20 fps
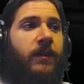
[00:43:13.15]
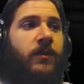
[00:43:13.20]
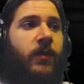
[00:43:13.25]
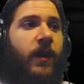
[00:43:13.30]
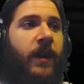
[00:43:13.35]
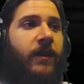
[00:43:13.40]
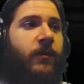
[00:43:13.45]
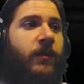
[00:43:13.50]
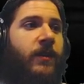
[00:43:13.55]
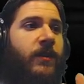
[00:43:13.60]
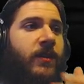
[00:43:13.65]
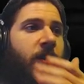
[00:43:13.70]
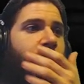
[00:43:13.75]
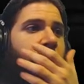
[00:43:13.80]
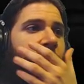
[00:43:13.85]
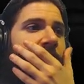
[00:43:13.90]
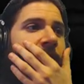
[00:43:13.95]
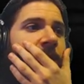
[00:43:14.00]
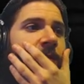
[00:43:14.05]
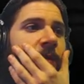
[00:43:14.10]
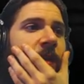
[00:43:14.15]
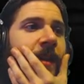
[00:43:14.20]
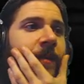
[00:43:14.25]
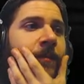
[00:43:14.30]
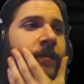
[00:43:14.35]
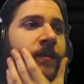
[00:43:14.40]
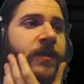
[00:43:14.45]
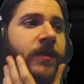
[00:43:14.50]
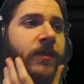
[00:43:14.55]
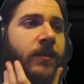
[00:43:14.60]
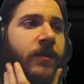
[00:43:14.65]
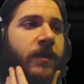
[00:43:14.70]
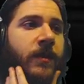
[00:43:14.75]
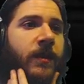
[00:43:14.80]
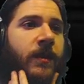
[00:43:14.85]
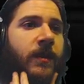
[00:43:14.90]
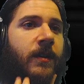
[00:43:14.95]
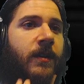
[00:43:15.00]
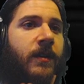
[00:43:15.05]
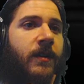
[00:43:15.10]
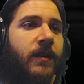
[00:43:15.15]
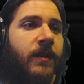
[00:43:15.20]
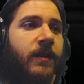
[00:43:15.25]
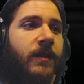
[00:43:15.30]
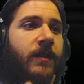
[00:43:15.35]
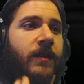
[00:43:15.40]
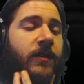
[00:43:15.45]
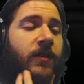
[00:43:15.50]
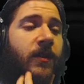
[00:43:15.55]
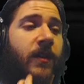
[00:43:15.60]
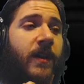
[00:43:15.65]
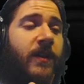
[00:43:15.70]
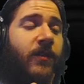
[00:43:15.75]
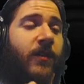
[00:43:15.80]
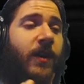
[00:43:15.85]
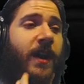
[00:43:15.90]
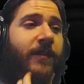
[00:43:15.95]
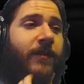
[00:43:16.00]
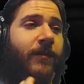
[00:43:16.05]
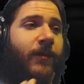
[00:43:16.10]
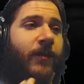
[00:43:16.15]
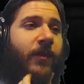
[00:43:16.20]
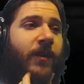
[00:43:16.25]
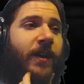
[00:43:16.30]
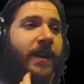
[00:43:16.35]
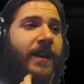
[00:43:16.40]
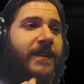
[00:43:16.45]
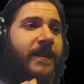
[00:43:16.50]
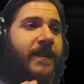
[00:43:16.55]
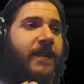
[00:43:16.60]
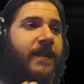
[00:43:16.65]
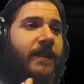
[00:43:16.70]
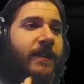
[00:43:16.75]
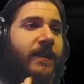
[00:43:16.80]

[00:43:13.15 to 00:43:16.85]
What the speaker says: Try to interpret the dreams, or try to drive him crazy?